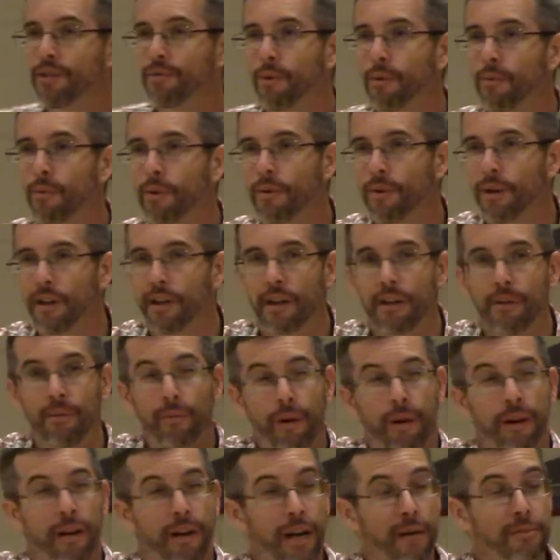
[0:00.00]
when, we, it,
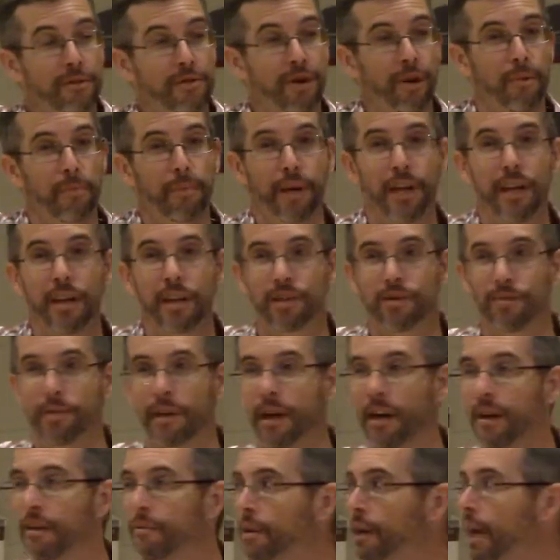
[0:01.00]
when it comes to obedience,
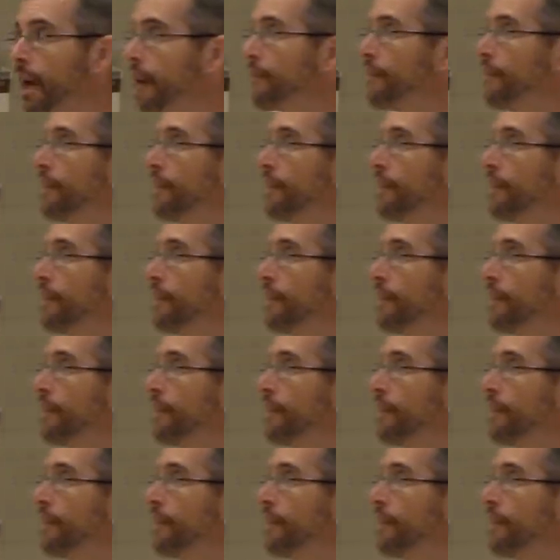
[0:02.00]
we, we have to